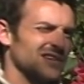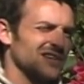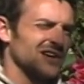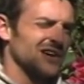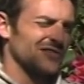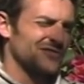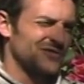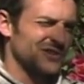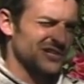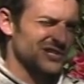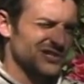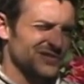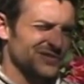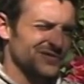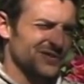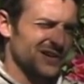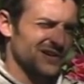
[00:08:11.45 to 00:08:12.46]
a fish
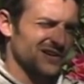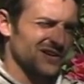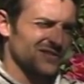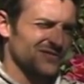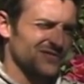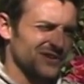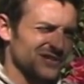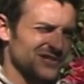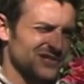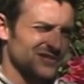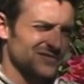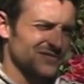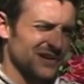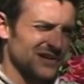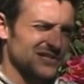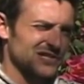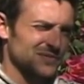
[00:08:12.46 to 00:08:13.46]
a fish
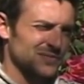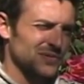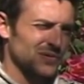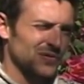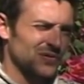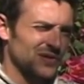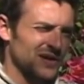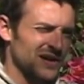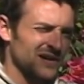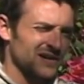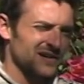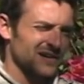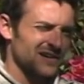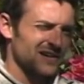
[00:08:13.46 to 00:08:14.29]
vegetable thing,